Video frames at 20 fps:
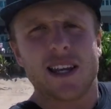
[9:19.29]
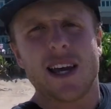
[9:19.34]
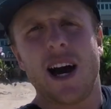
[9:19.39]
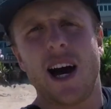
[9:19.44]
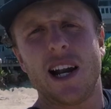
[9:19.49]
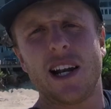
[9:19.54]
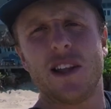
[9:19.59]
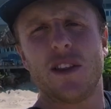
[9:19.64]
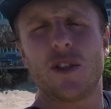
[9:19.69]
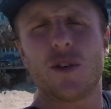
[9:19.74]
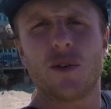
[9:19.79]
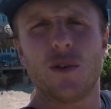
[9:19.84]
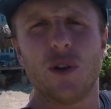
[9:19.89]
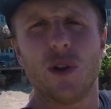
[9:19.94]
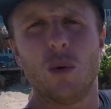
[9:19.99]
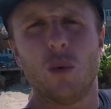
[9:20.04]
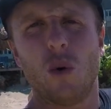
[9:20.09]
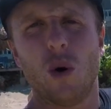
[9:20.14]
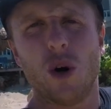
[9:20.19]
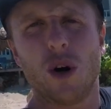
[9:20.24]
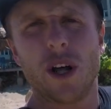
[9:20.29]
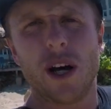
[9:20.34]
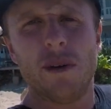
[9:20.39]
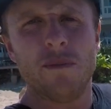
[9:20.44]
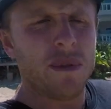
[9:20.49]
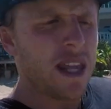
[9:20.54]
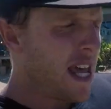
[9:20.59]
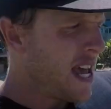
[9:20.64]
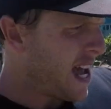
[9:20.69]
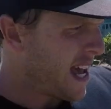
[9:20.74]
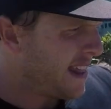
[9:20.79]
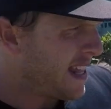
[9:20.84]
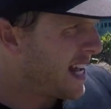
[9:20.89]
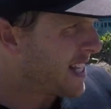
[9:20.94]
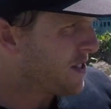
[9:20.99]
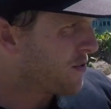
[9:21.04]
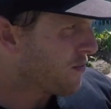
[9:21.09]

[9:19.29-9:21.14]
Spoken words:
cutting through the water, and that's